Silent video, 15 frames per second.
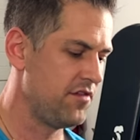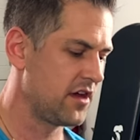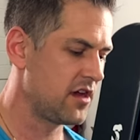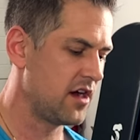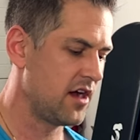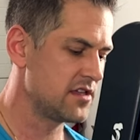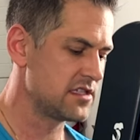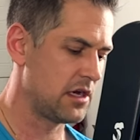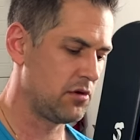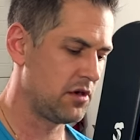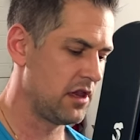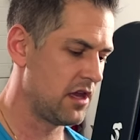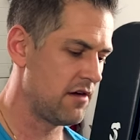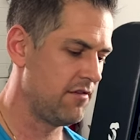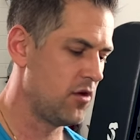the cuts. I really
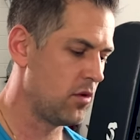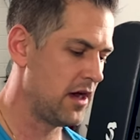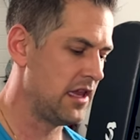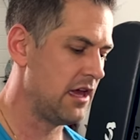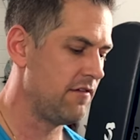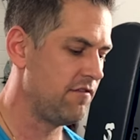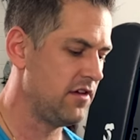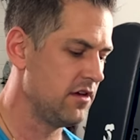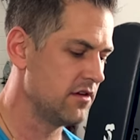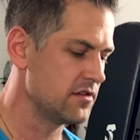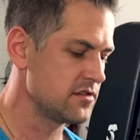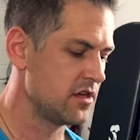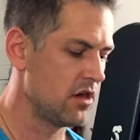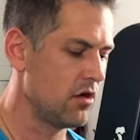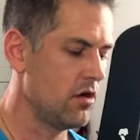love the way they feel.
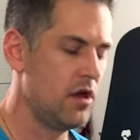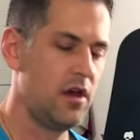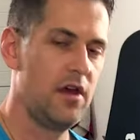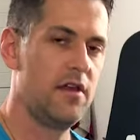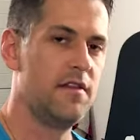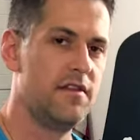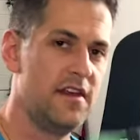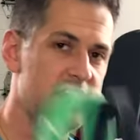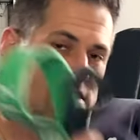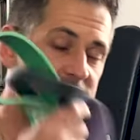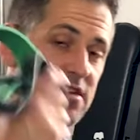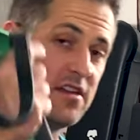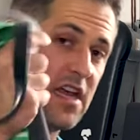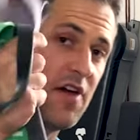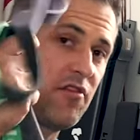So this is
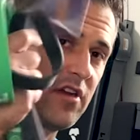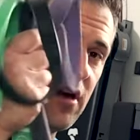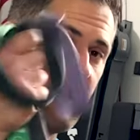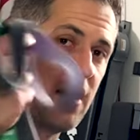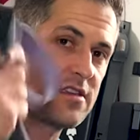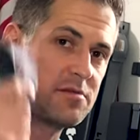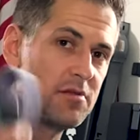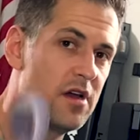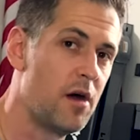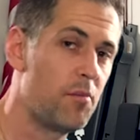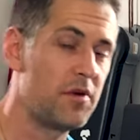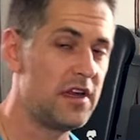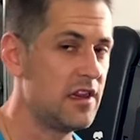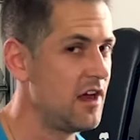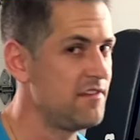definitely an awesome
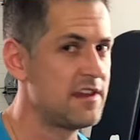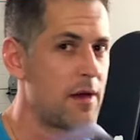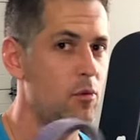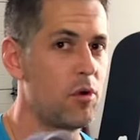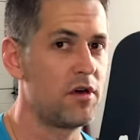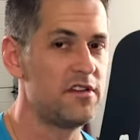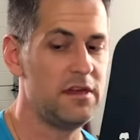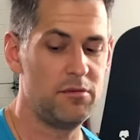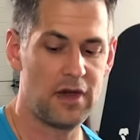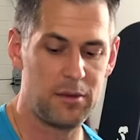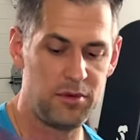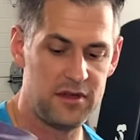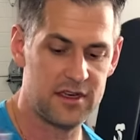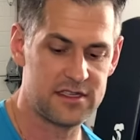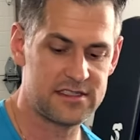company. Lifetime warranty might
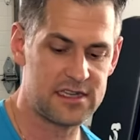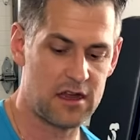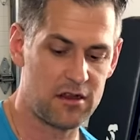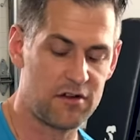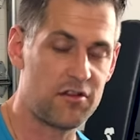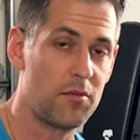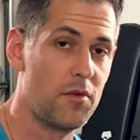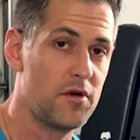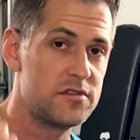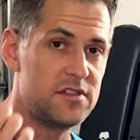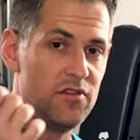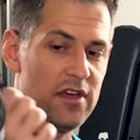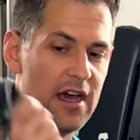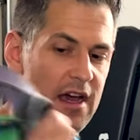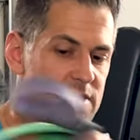be the seller for most of
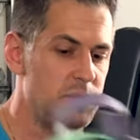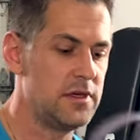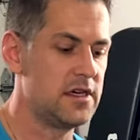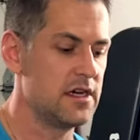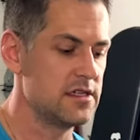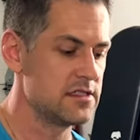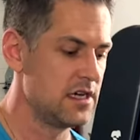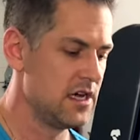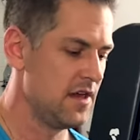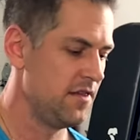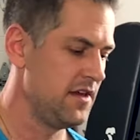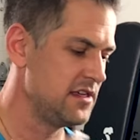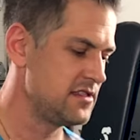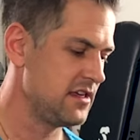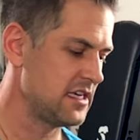you guys because
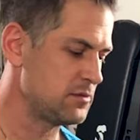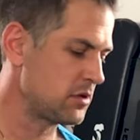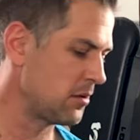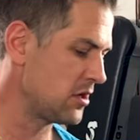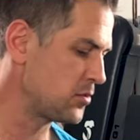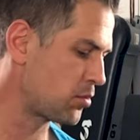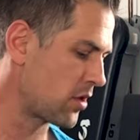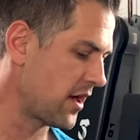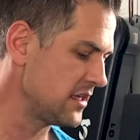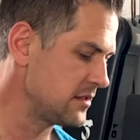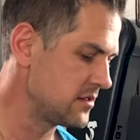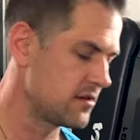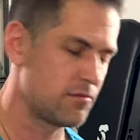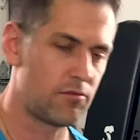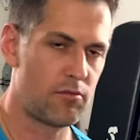this thing is pretty much
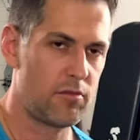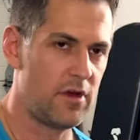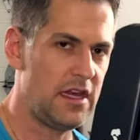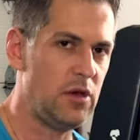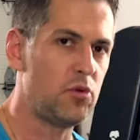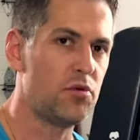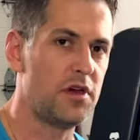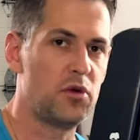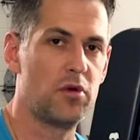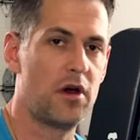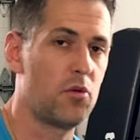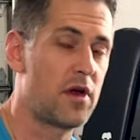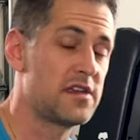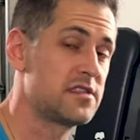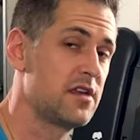priced equally to what
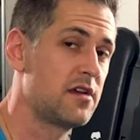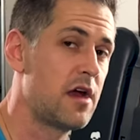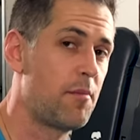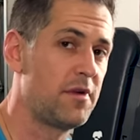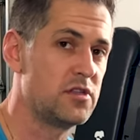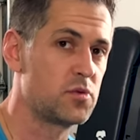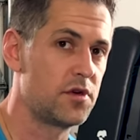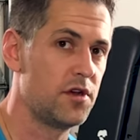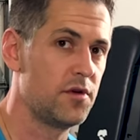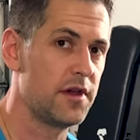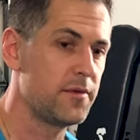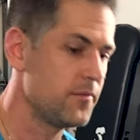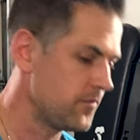the rest of the companies were doing.